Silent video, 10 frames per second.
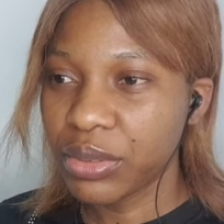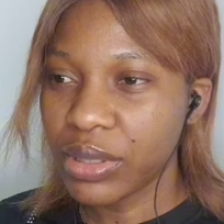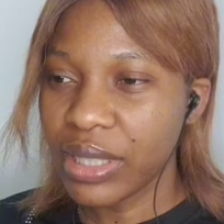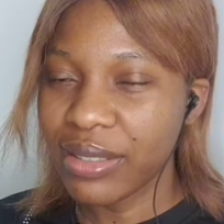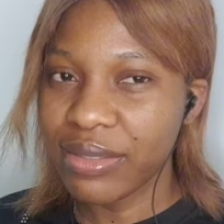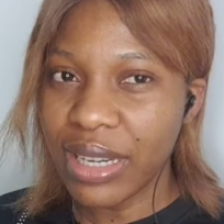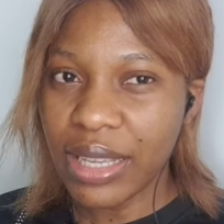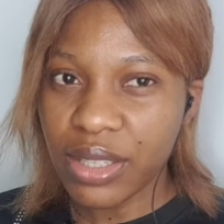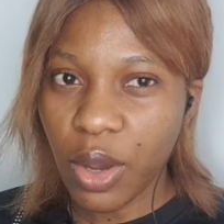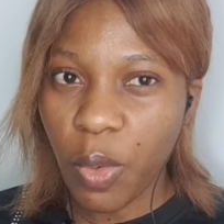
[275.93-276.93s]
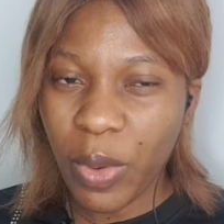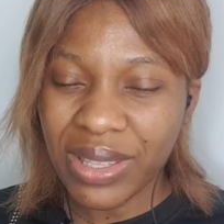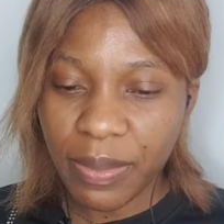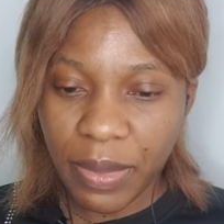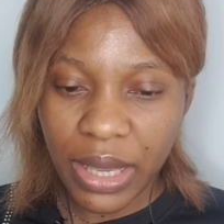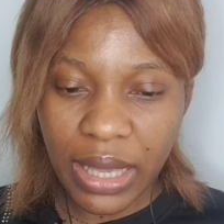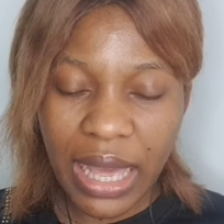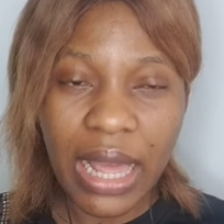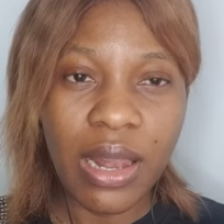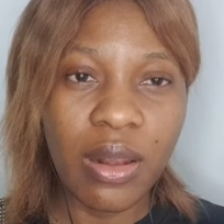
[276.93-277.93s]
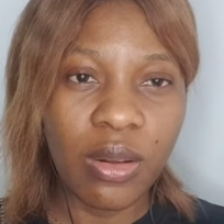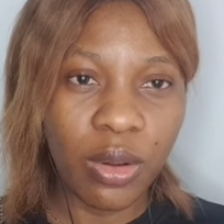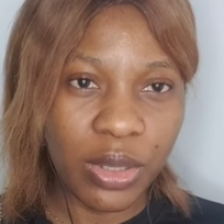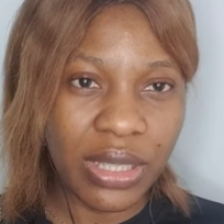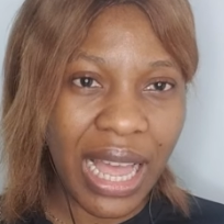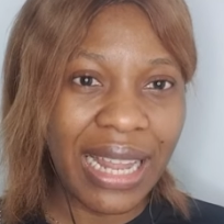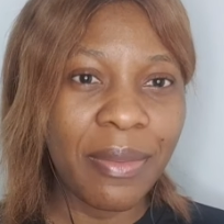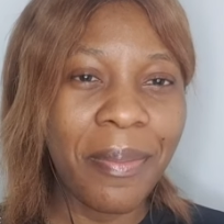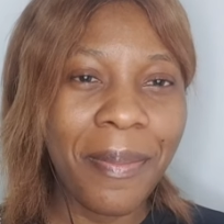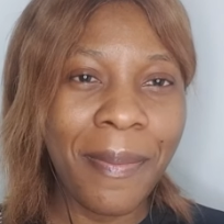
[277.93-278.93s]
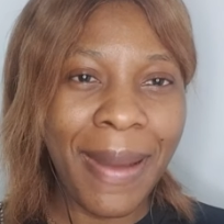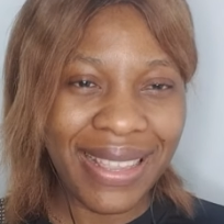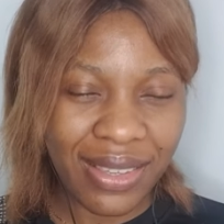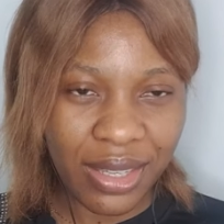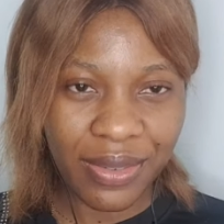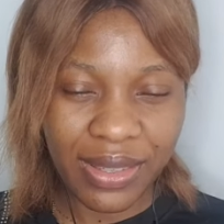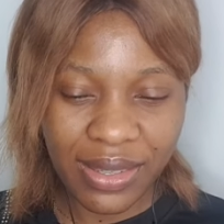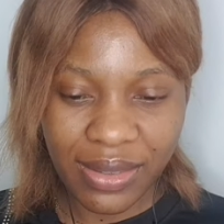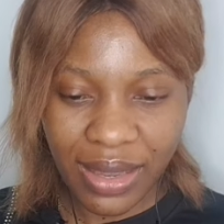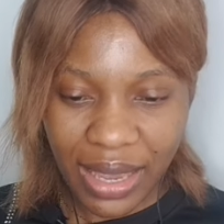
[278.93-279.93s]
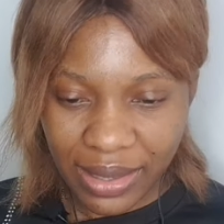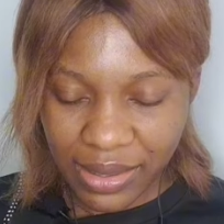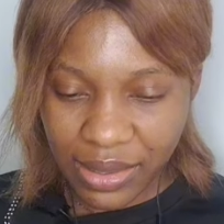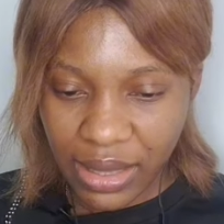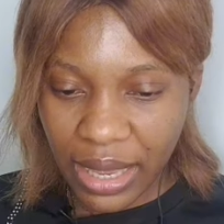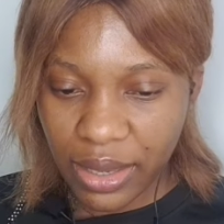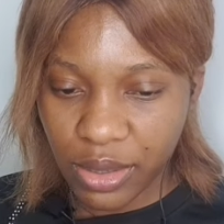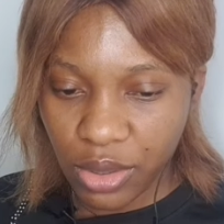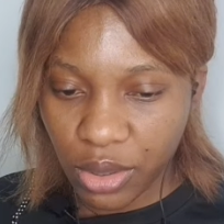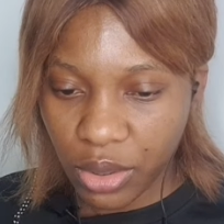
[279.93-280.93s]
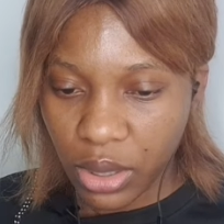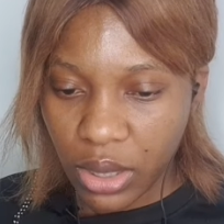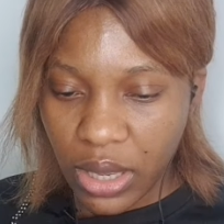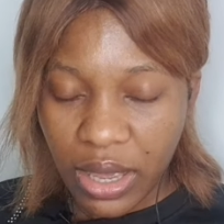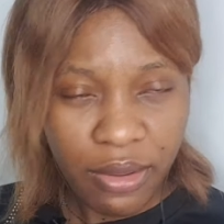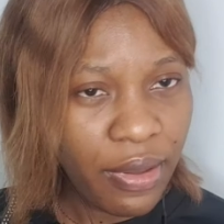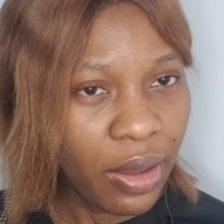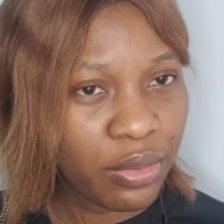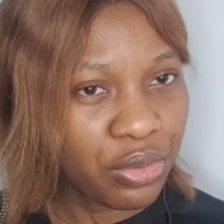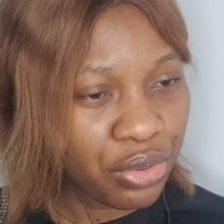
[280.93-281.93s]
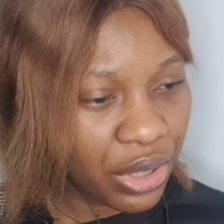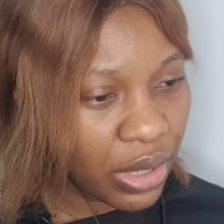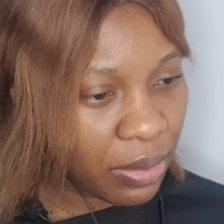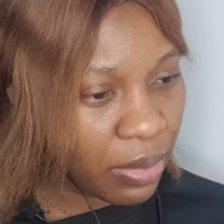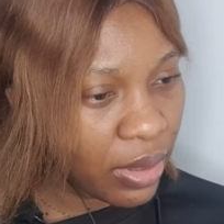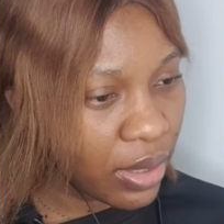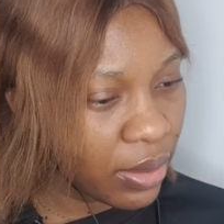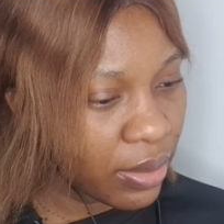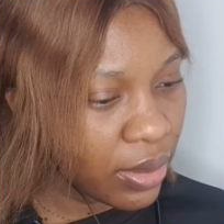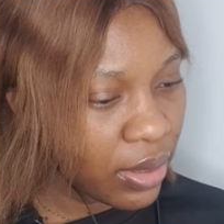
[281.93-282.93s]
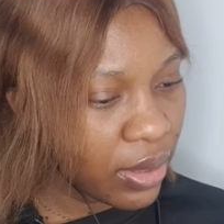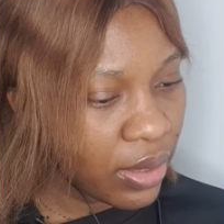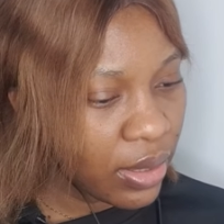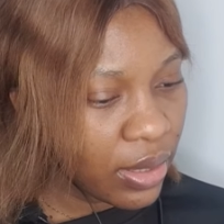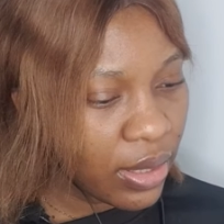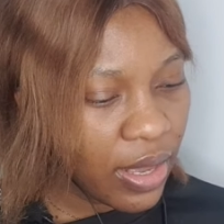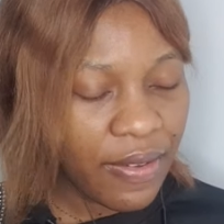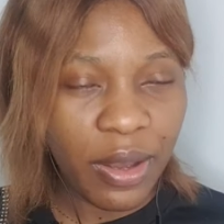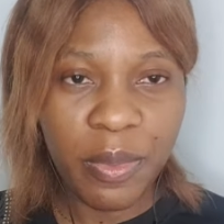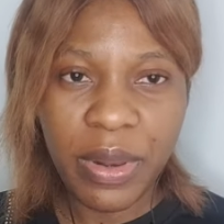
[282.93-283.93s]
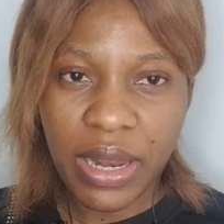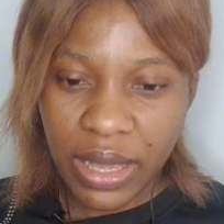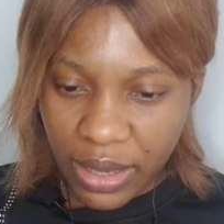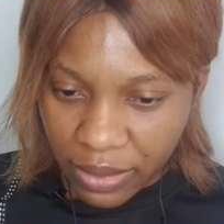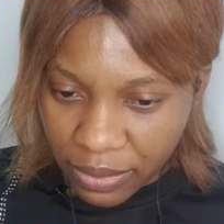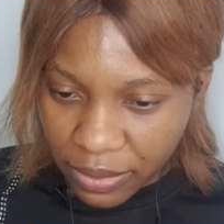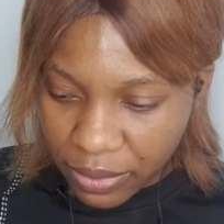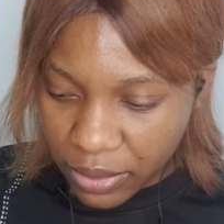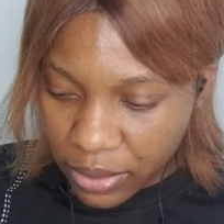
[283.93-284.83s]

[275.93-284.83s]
the lyrics always make a lot and massive sense. Like, yo, if I could dream, if I could believe.